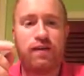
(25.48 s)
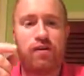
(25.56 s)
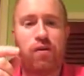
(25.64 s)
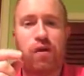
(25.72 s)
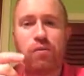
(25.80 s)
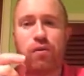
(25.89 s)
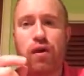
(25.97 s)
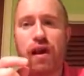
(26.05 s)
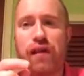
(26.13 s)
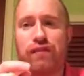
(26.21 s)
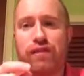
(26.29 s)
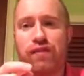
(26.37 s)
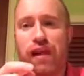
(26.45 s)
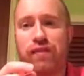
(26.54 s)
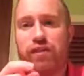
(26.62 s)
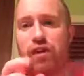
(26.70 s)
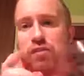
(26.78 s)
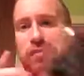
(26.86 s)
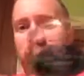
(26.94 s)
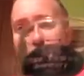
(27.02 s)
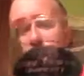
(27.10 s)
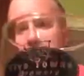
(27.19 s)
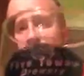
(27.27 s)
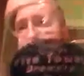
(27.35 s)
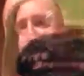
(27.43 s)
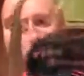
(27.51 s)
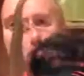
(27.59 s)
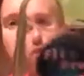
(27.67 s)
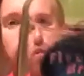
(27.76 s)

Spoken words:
So, I'm going to have this 5 Towns beer, and as